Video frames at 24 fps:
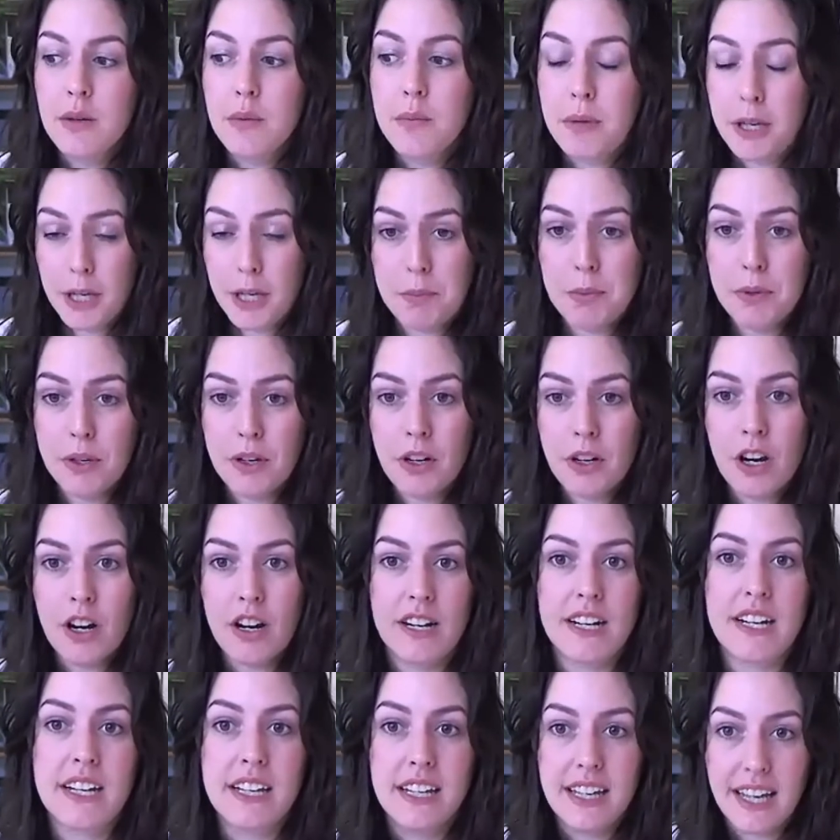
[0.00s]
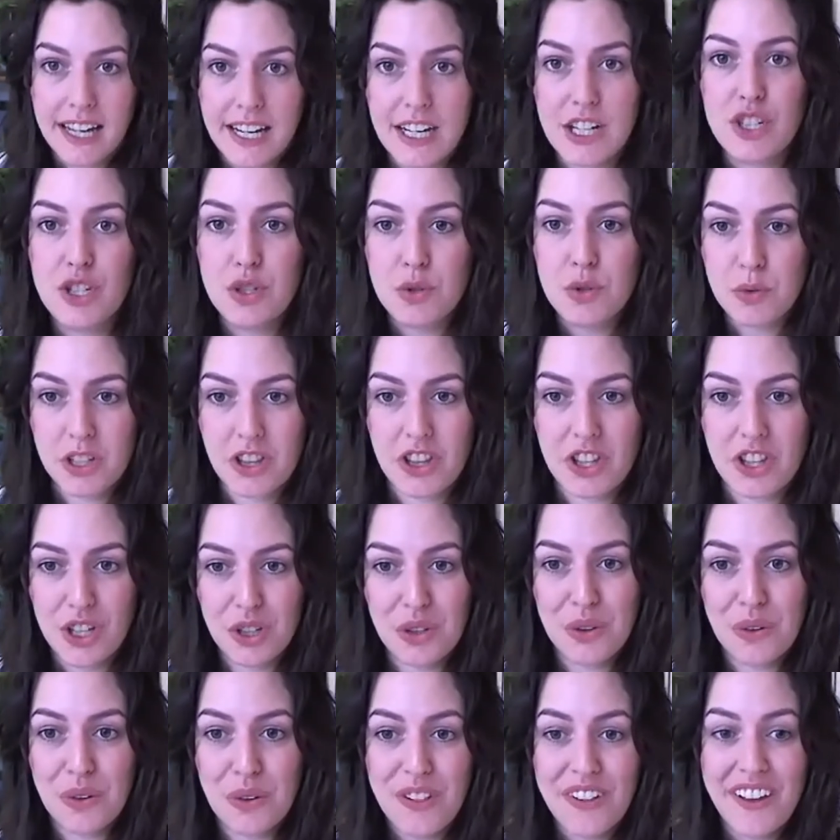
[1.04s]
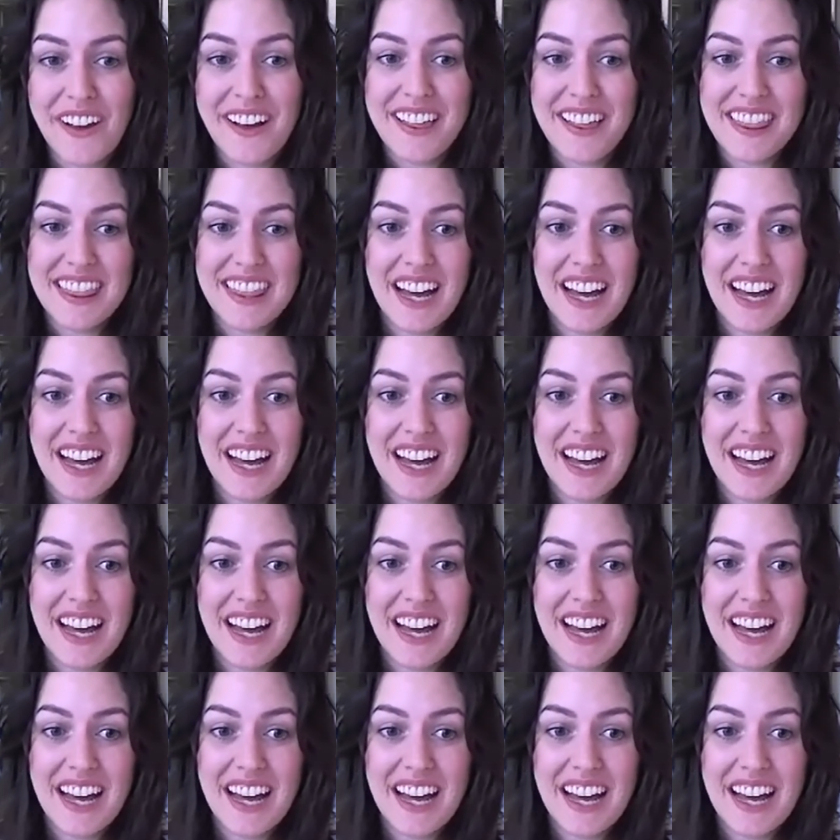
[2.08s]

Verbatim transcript: people are engaged with you. Like